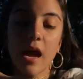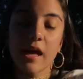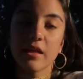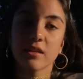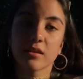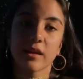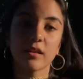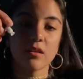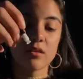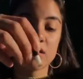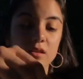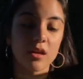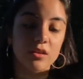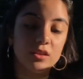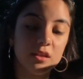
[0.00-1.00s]
and this like little
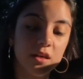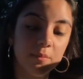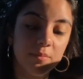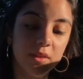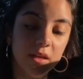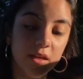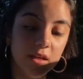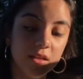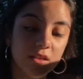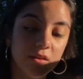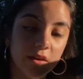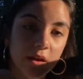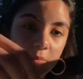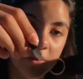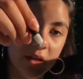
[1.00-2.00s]
suction cup thingy so
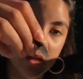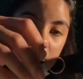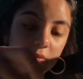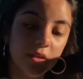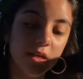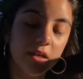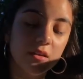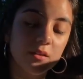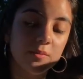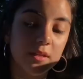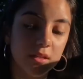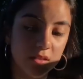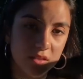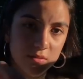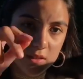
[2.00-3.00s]
I could pick up the nails
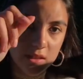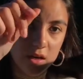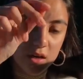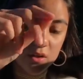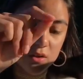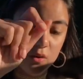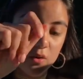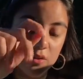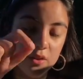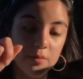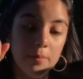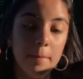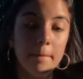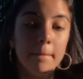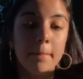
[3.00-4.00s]
because it's really hard to hold
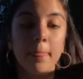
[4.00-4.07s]
them.